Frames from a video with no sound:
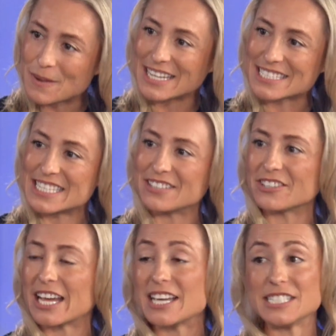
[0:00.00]

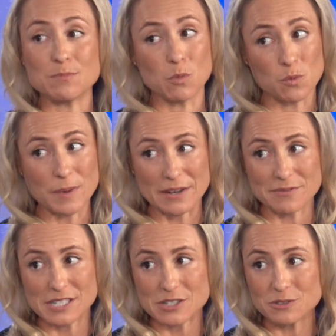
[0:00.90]
bacteria is more
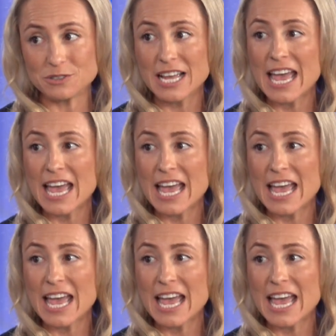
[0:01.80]
beneficial.